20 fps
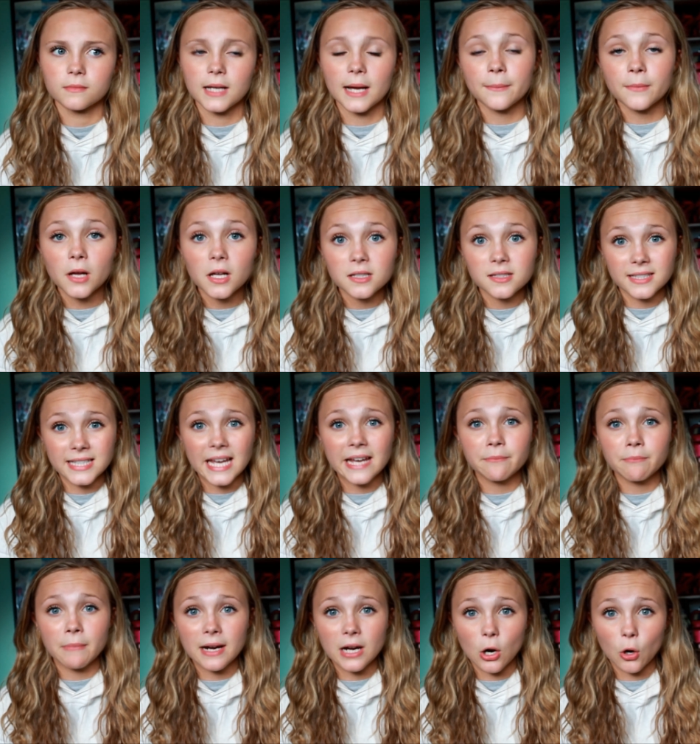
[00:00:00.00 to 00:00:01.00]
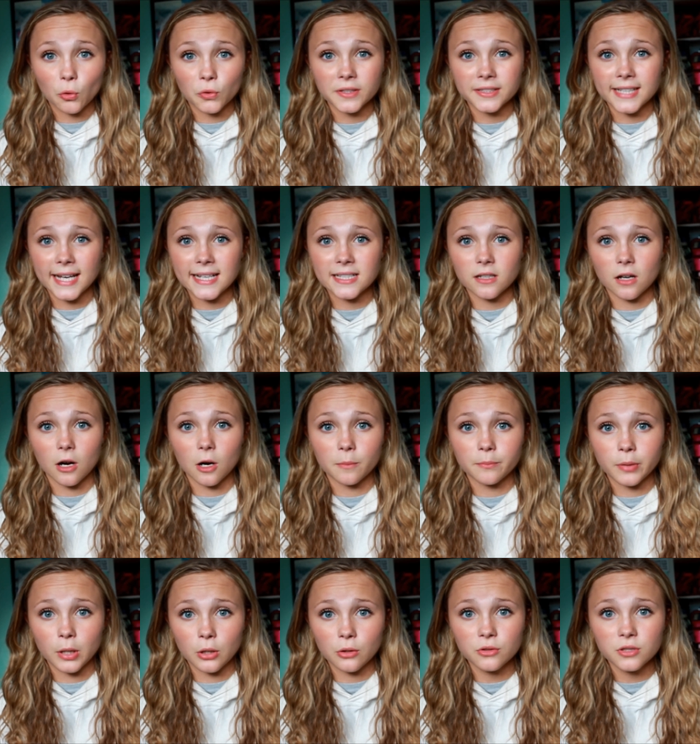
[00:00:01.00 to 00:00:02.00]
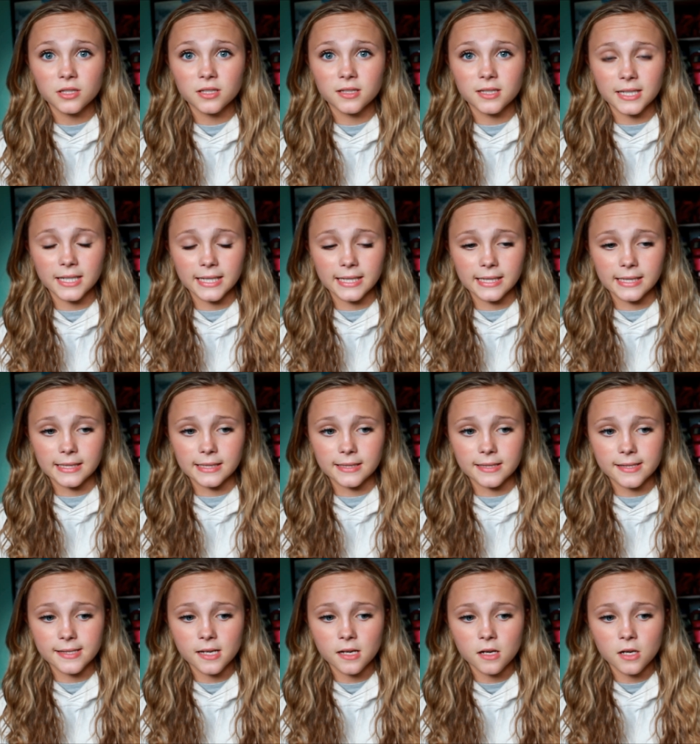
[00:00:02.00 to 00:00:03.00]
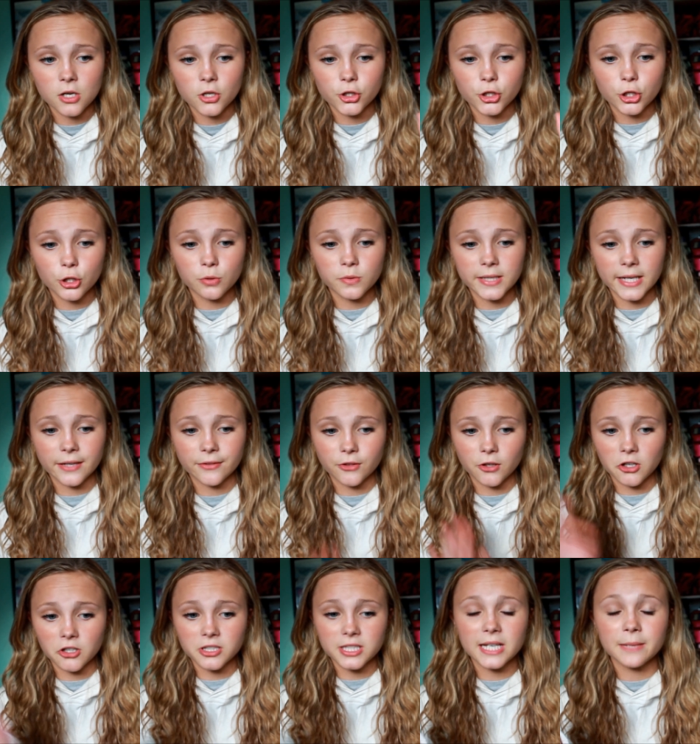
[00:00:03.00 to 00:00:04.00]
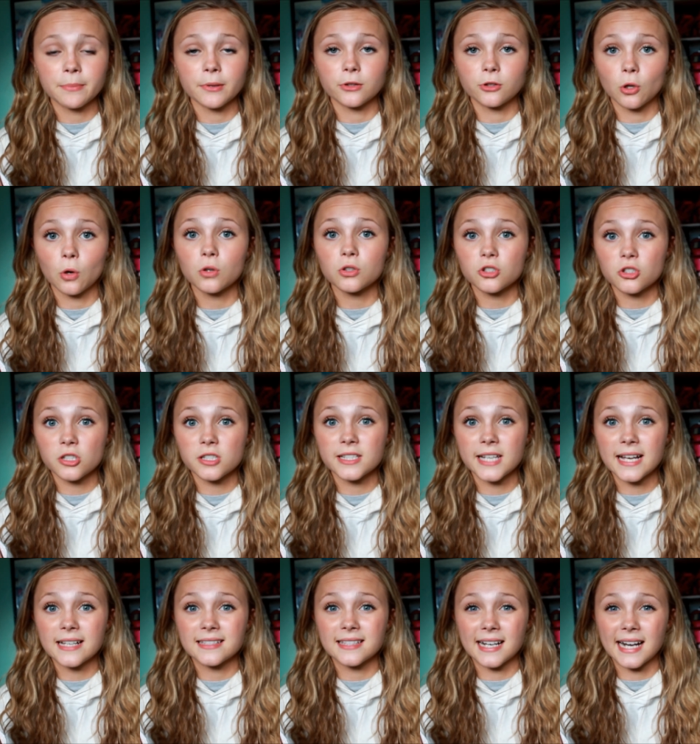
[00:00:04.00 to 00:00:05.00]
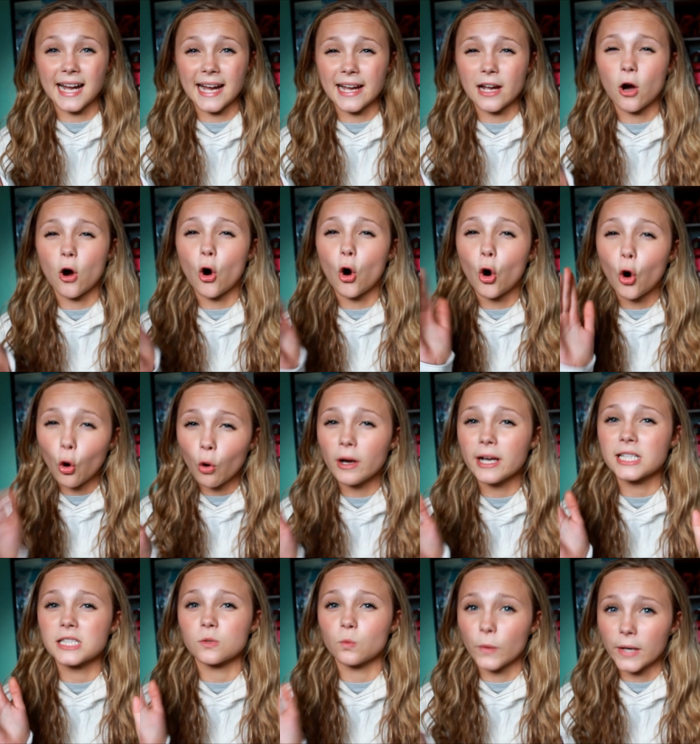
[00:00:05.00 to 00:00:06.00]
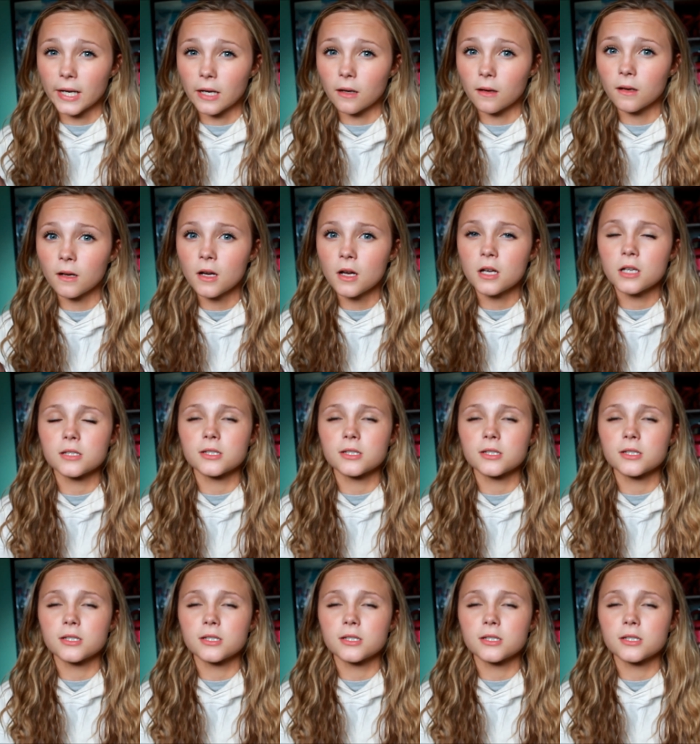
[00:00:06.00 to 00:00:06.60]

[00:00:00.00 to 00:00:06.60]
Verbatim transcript: I'm not saying my only days I'll post is Tuesday and Thursday, but those are the days that I always will.